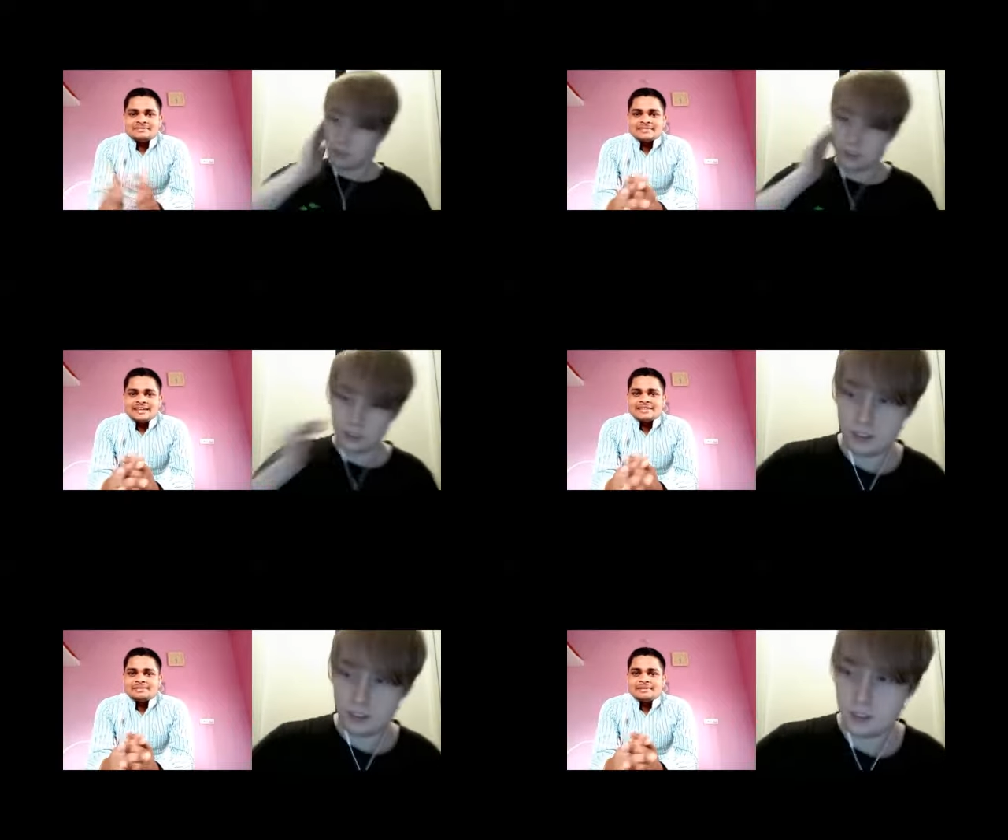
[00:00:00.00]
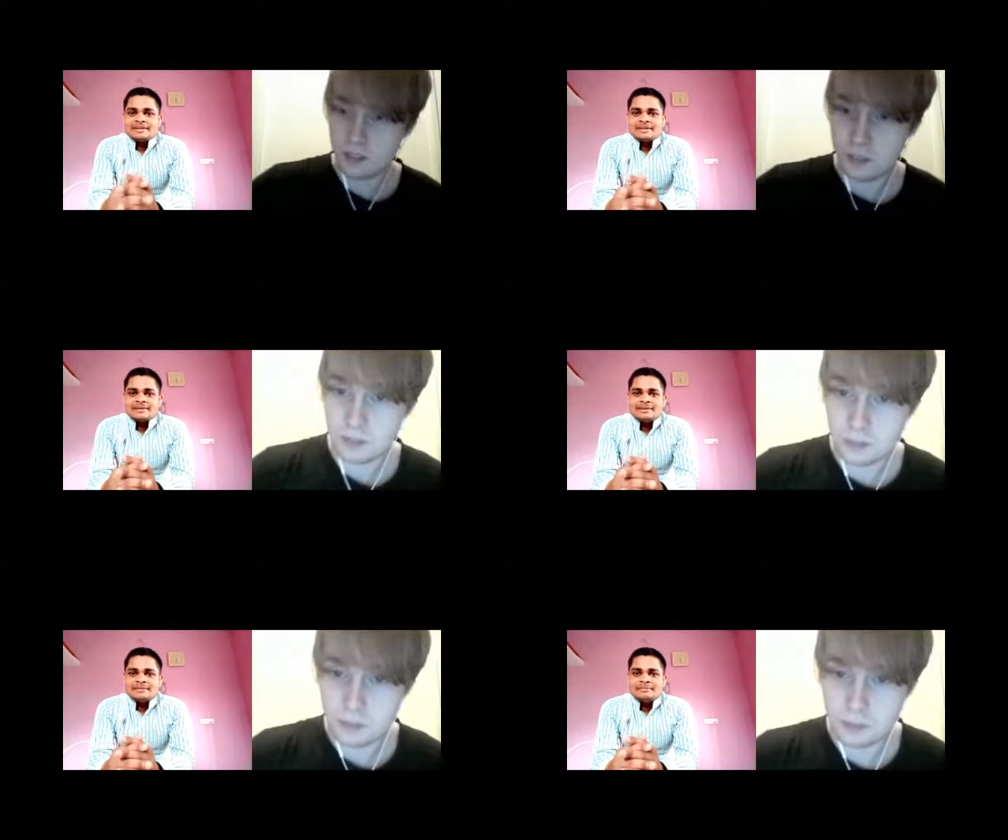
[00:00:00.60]
has pink,
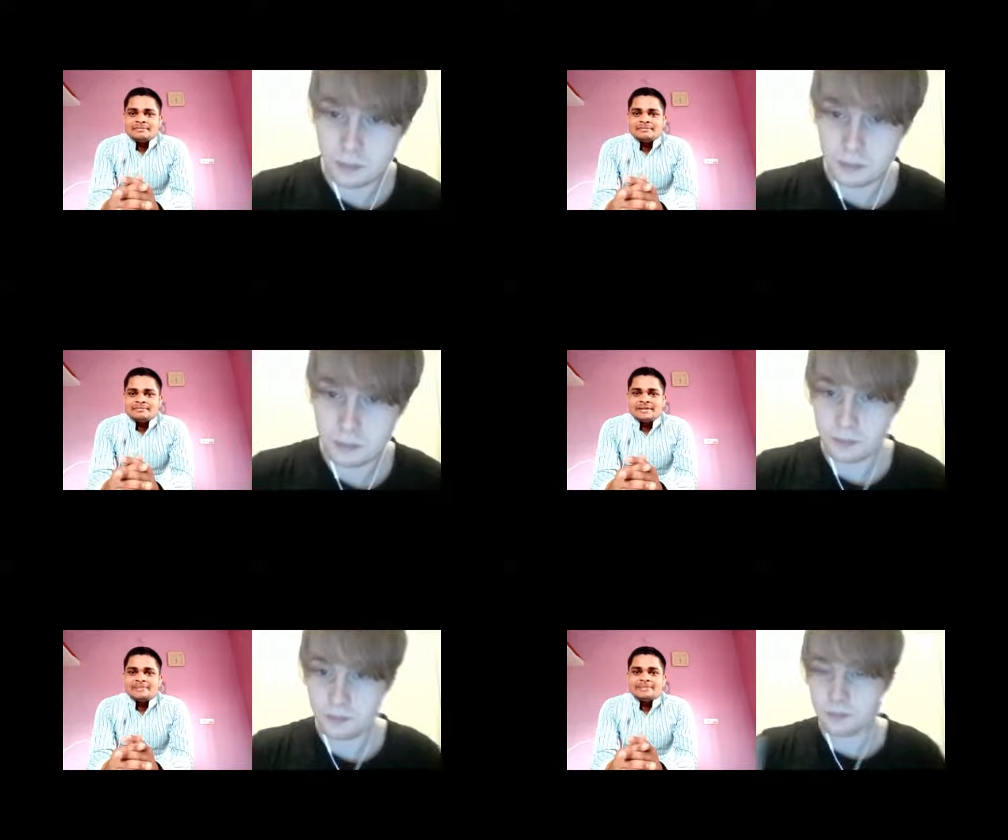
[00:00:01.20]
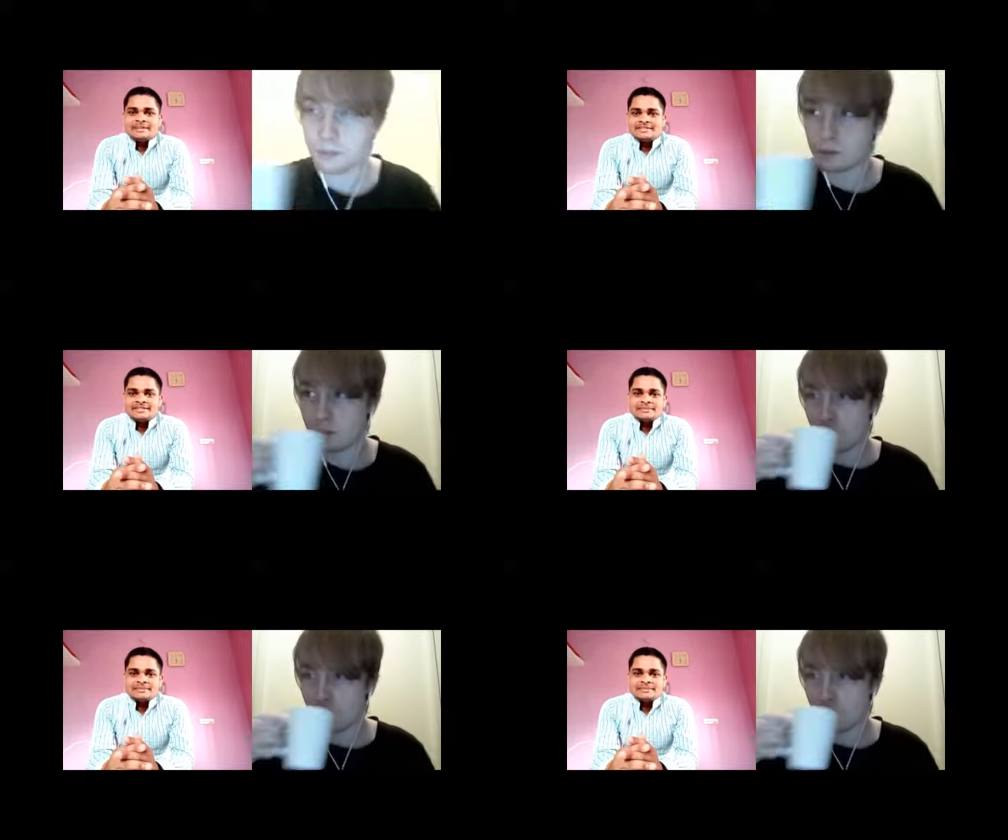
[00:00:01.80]
pink paint, sir,